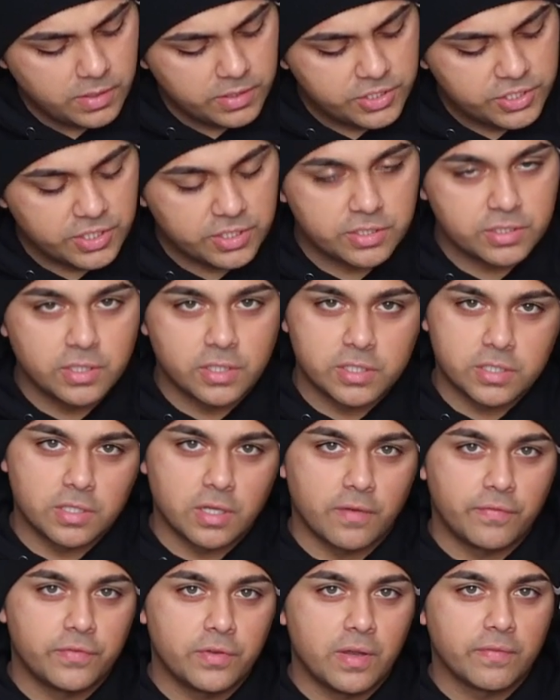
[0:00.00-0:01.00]
It's just this
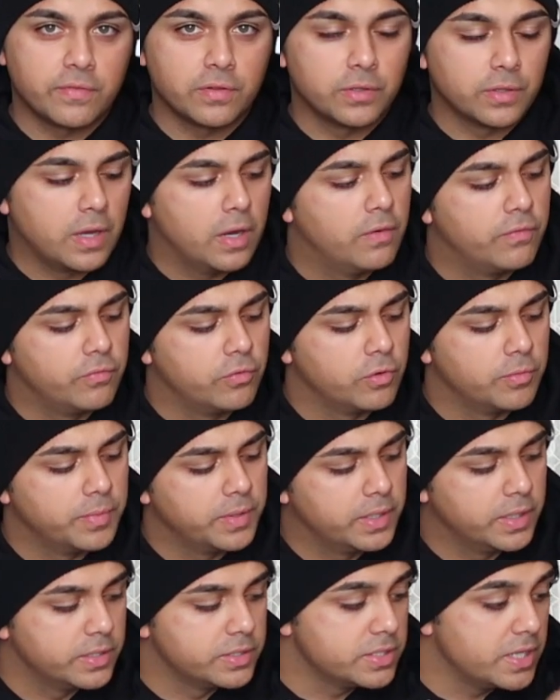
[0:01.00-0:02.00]
stuff you have to look out for
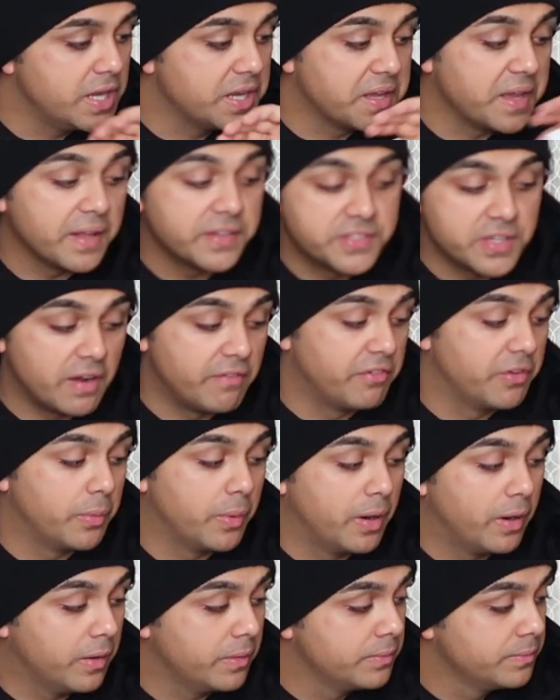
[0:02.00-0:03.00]
because it gets
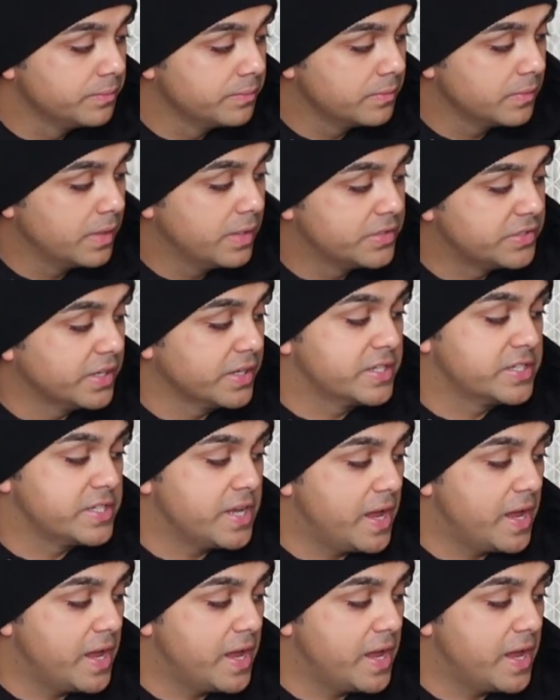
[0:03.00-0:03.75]
everywhere. It's like